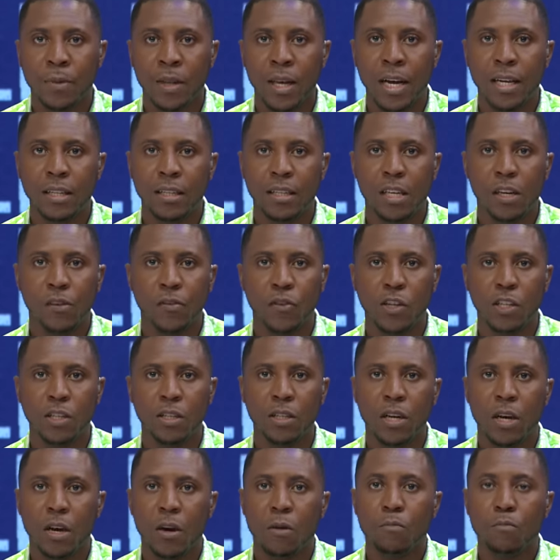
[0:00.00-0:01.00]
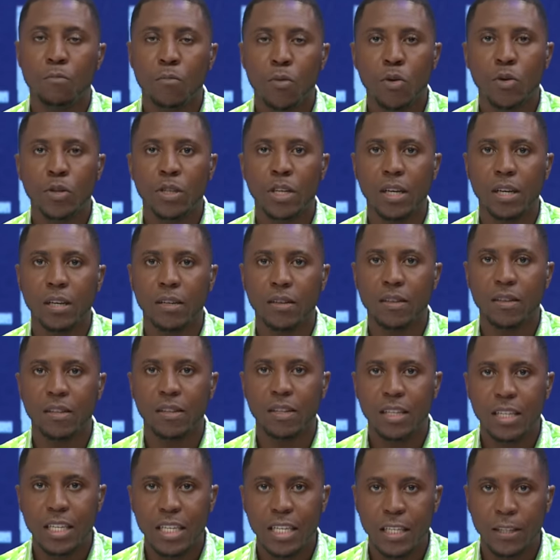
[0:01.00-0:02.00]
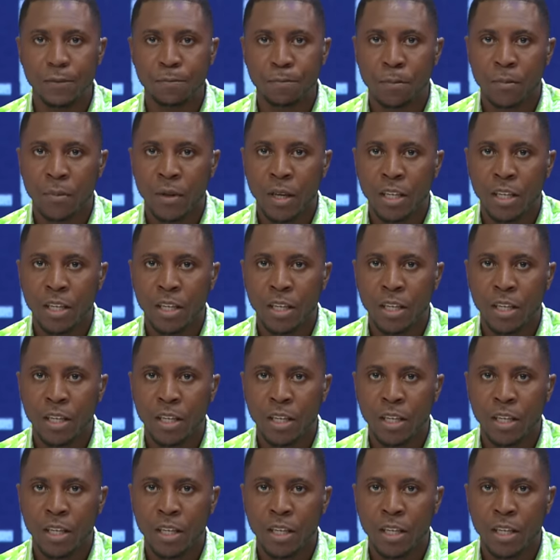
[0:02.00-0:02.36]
had given Mona the lead.